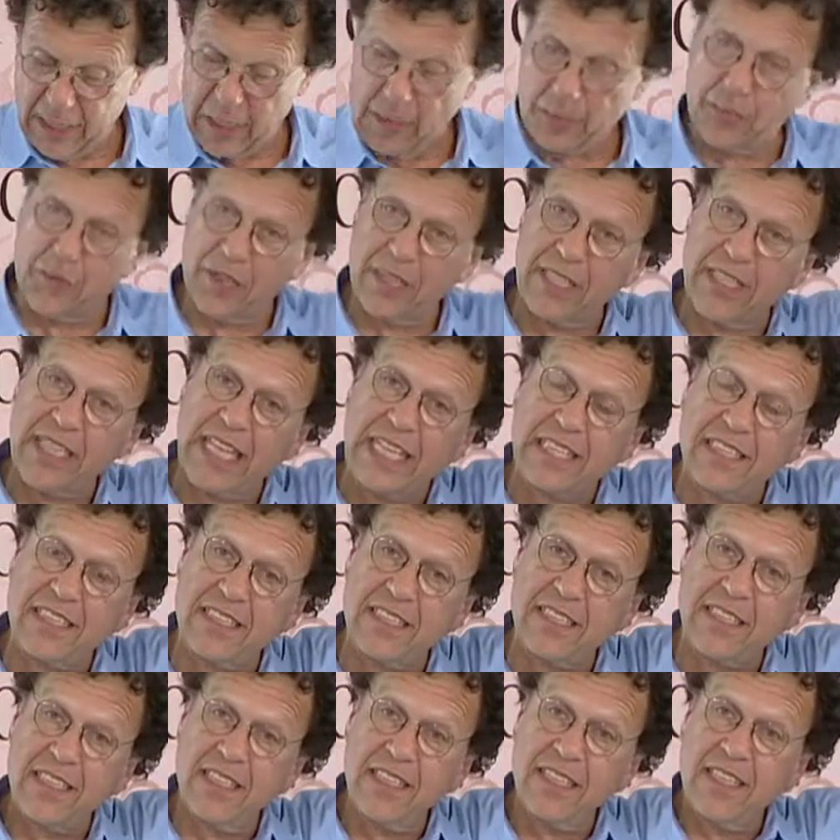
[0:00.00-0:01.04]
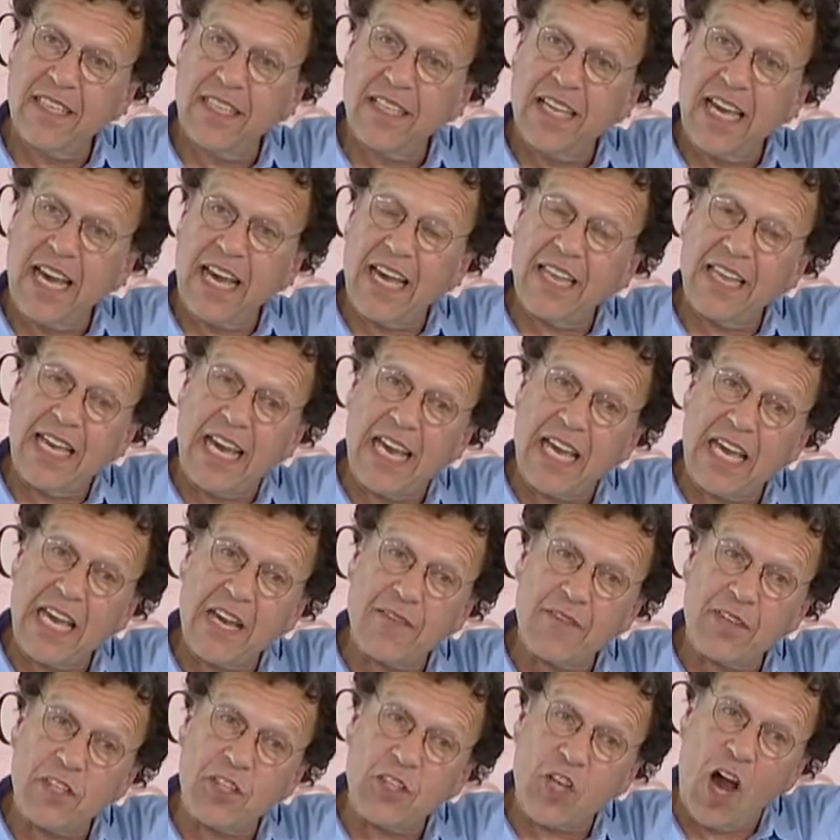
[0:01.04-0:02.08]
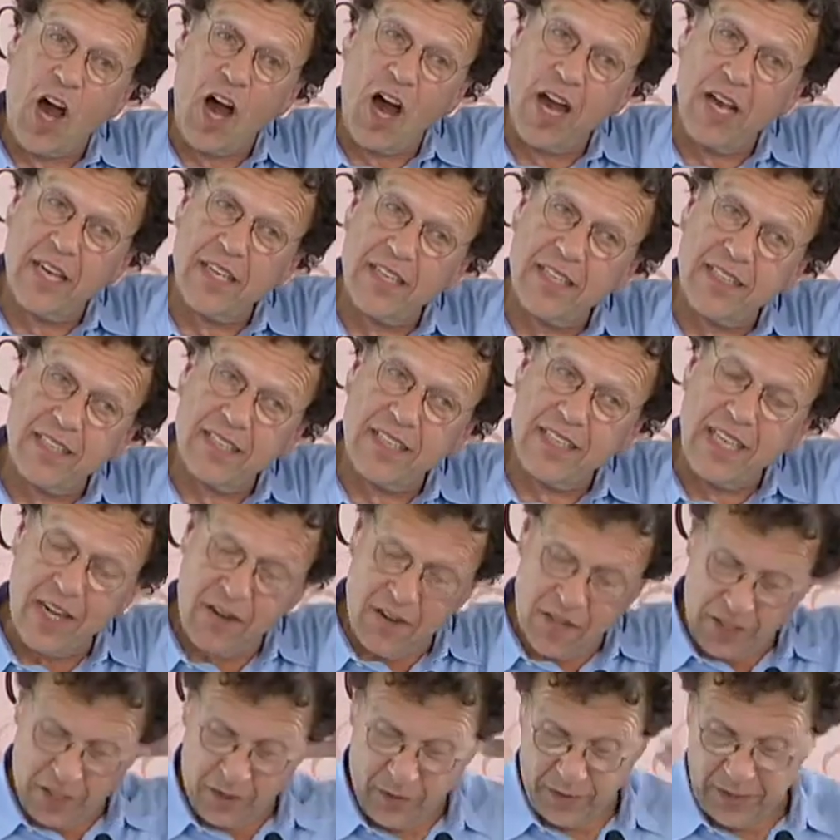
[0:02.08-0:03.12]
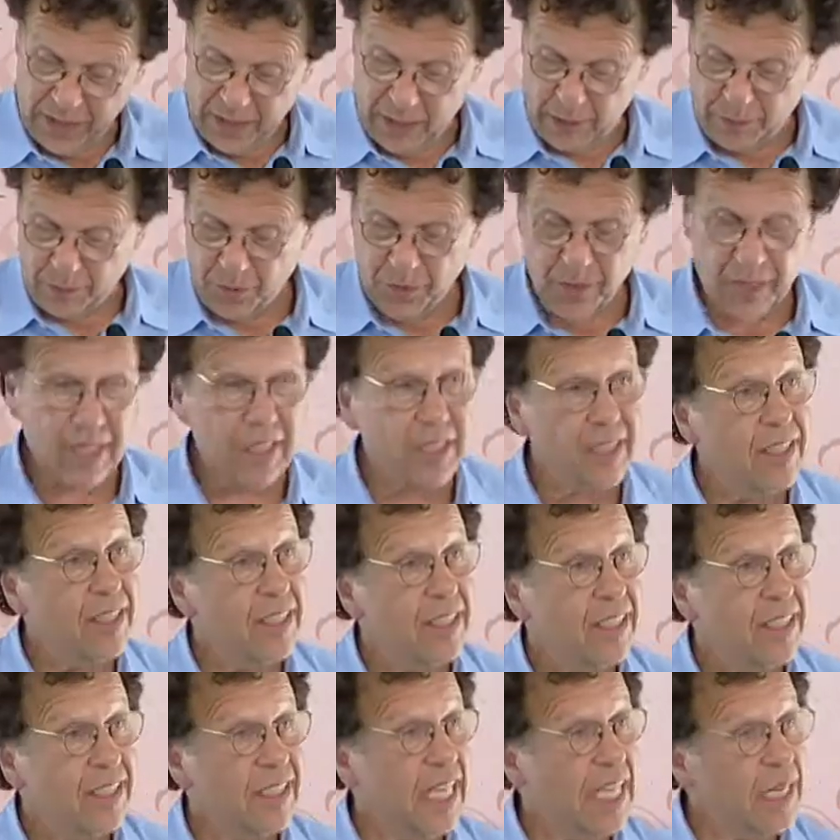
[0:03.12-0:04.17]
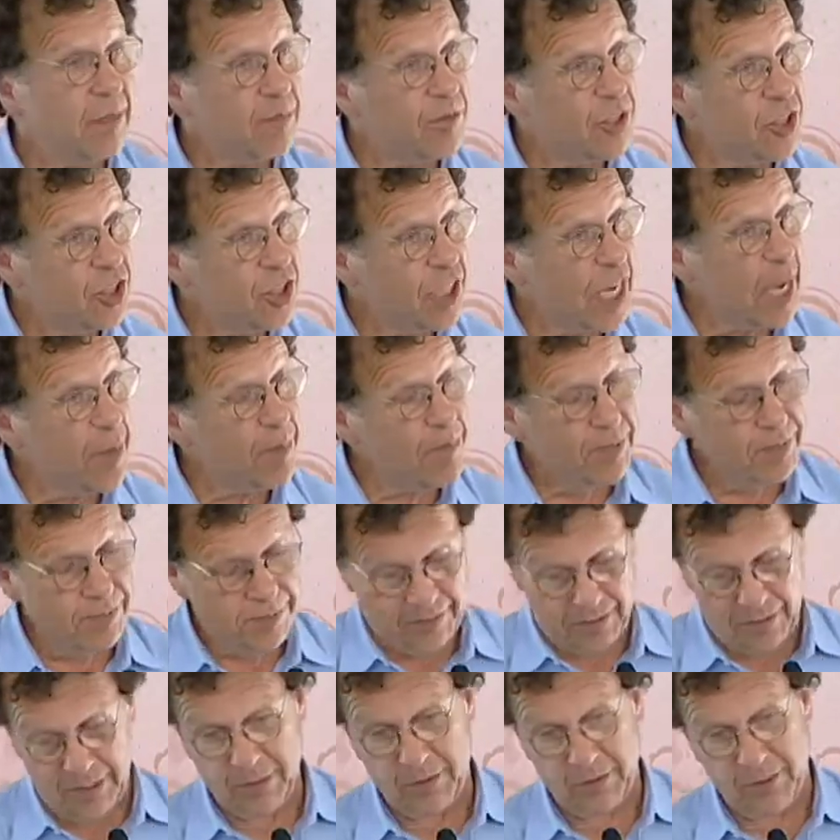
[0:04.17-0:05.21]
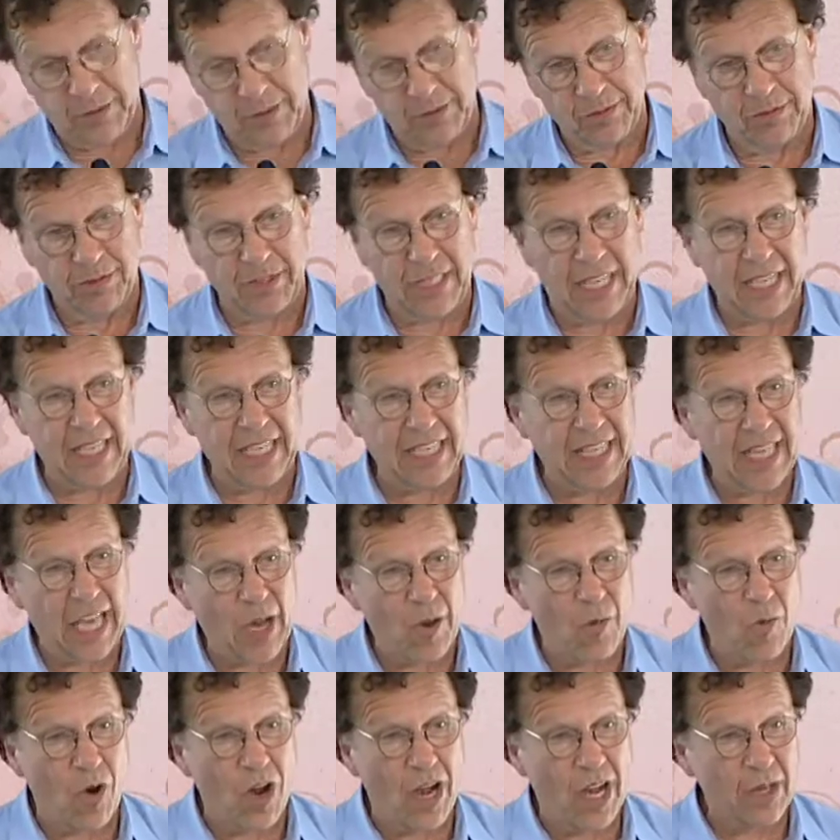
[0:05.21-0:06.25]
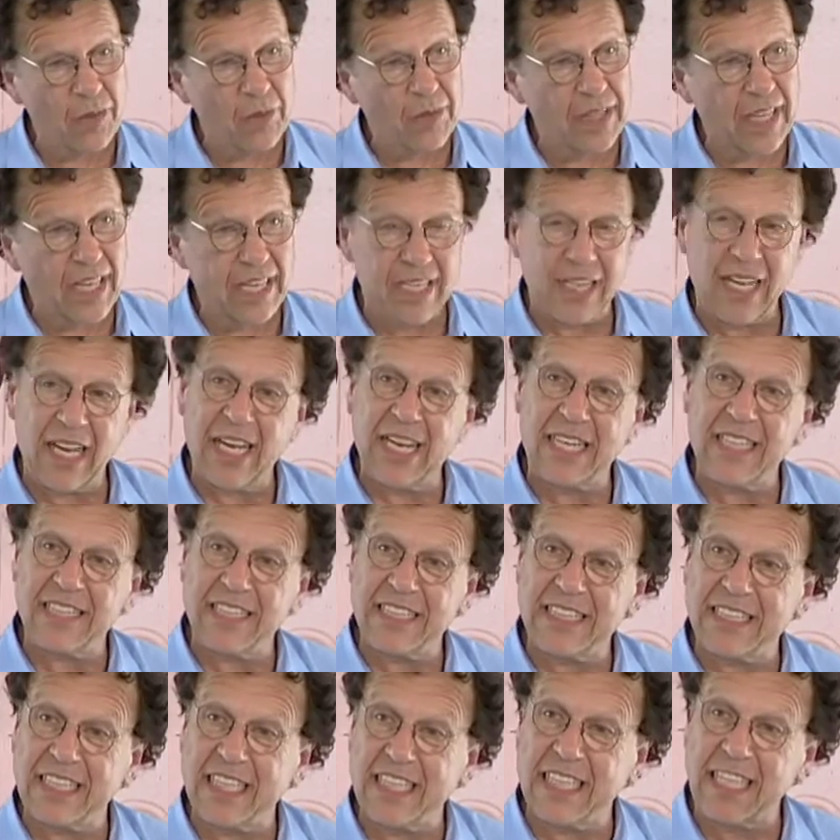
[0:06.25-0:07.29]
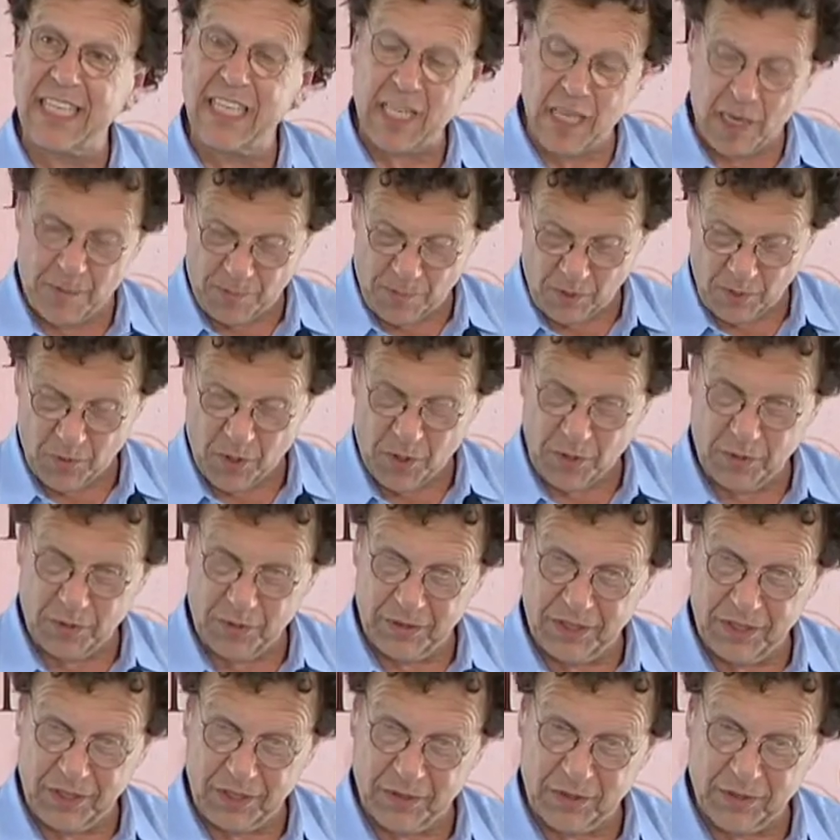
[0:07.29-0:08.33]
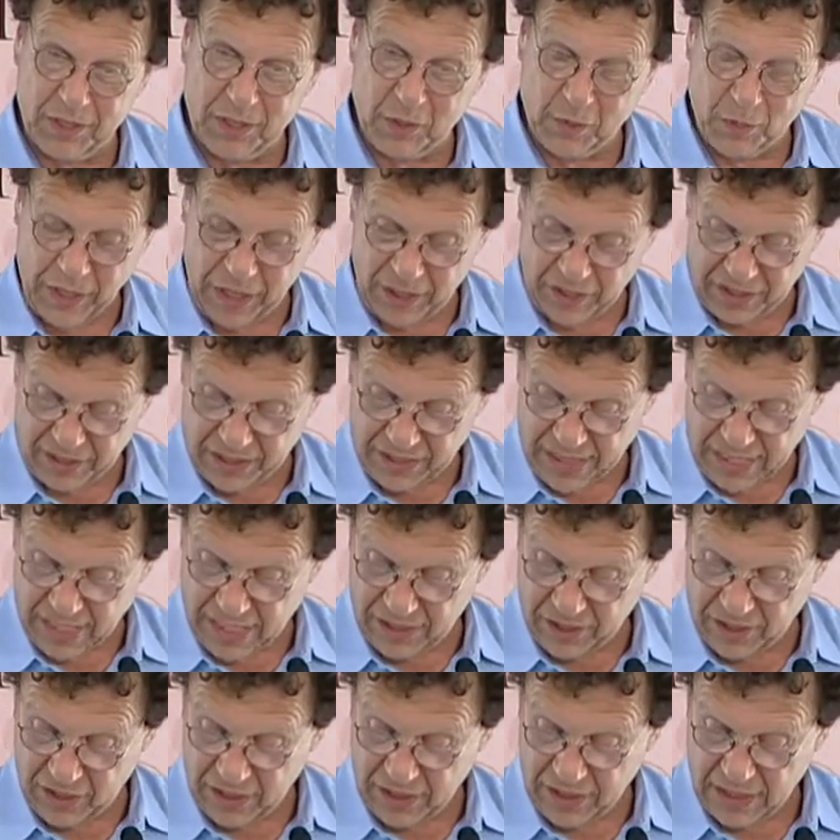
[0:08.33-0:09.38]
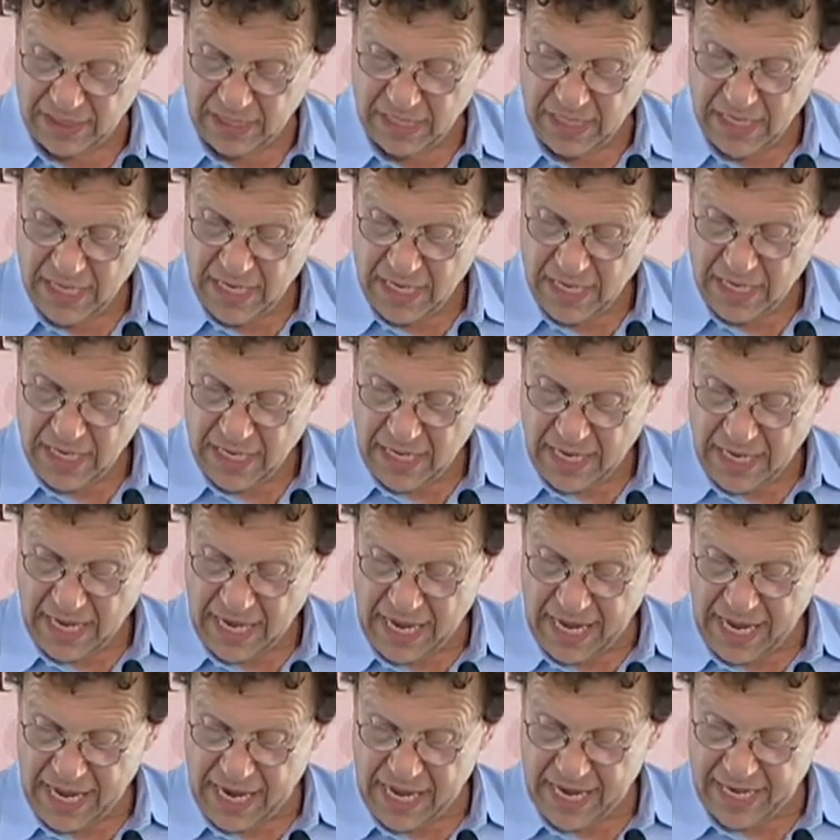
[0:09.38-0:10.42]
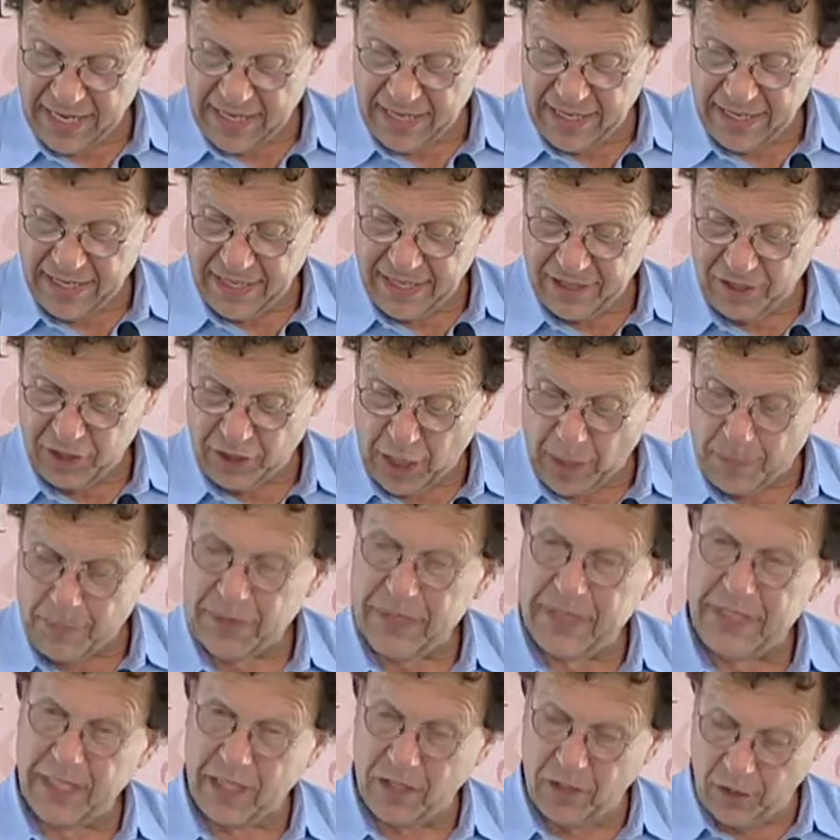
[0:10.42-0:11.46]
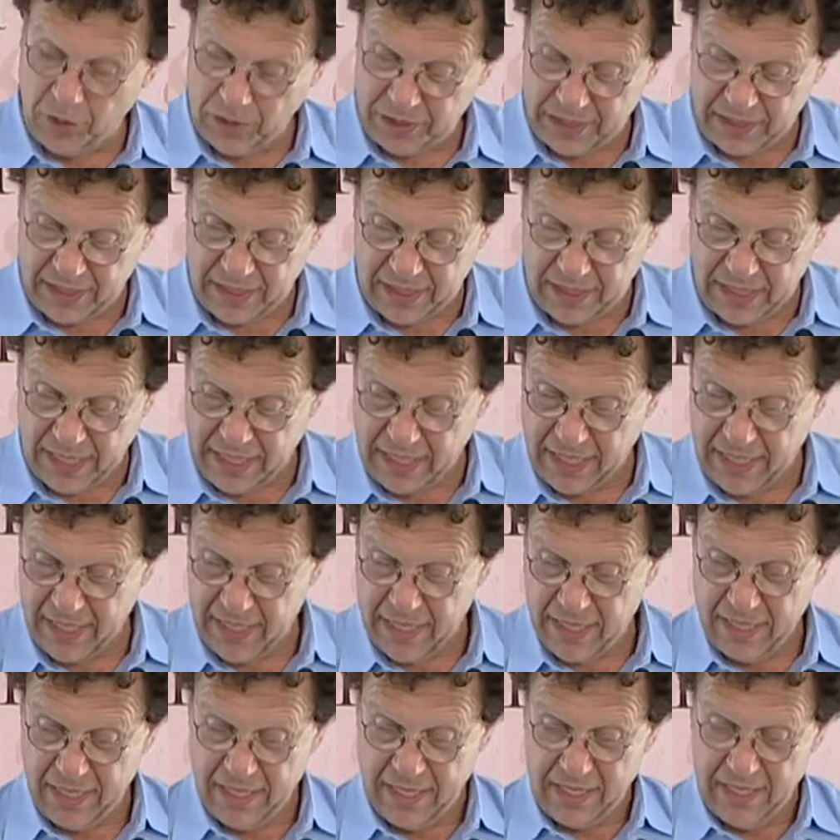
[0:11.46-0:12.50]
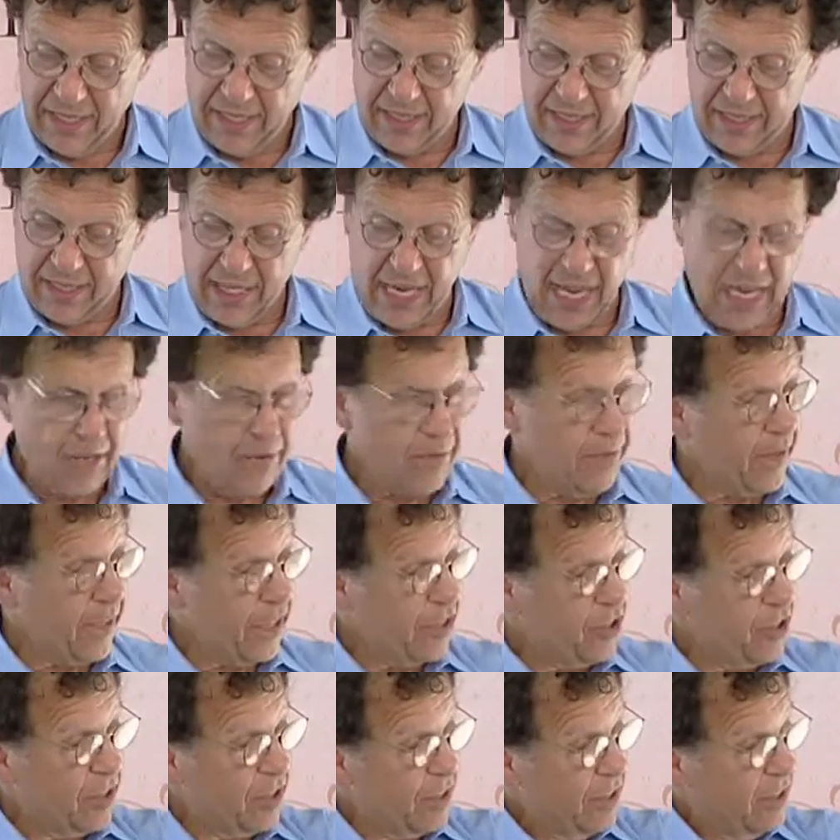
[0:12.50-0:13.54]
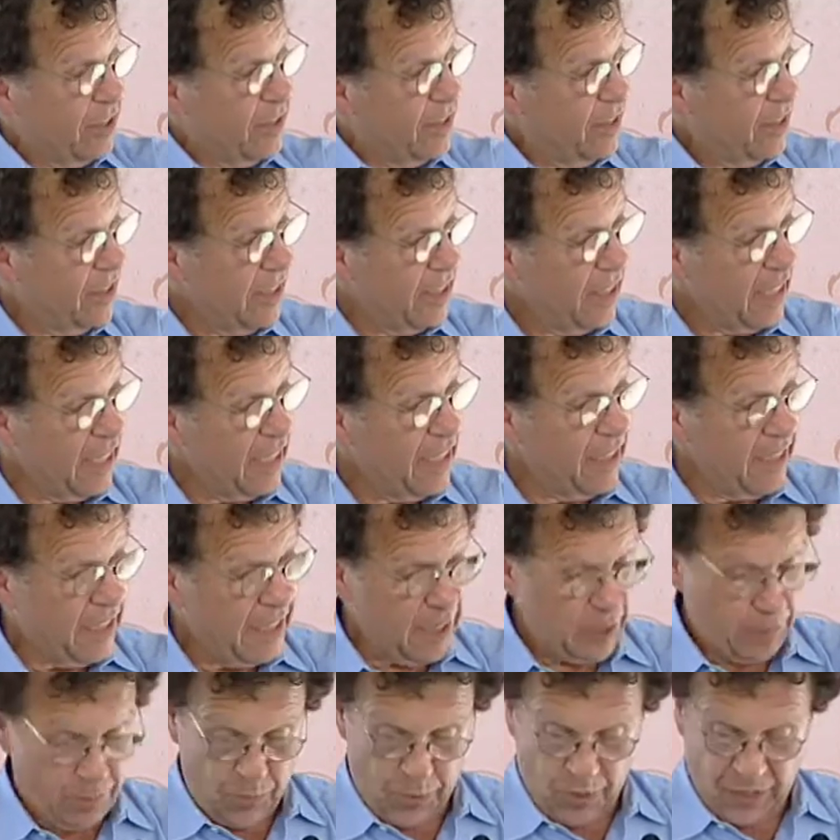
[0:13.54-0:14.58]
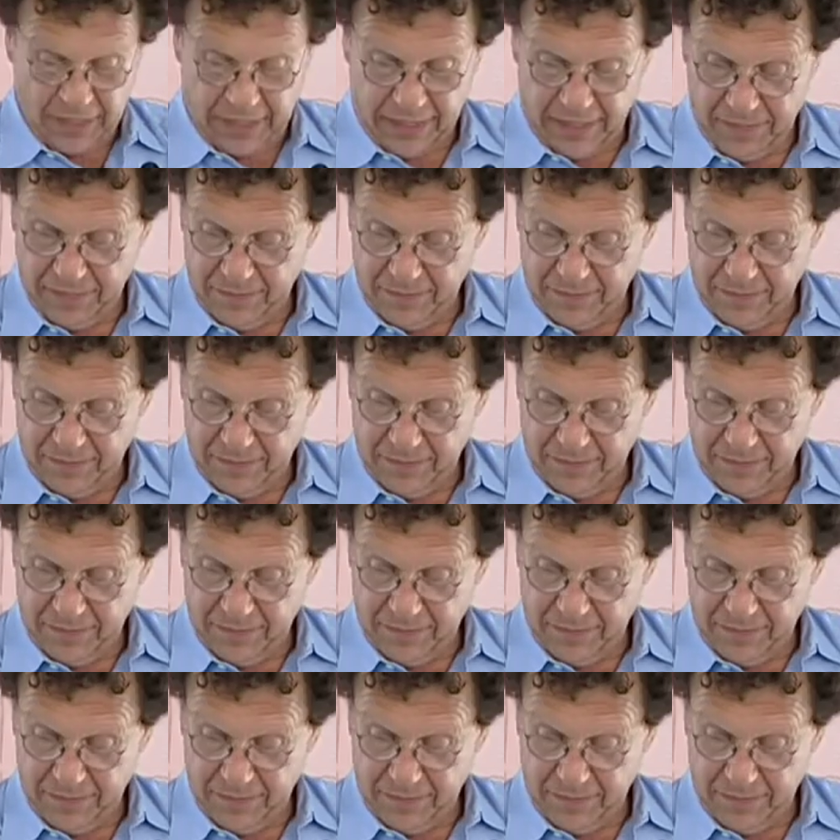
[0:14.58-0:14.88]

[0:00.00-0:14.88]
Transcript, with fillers: this book, and that's I have a dog character in this book named Shep, who's taking that walk with that guy as he's cleaning up the road to assuage his conscience. And Shep is the closest thing to nonfiction in this book.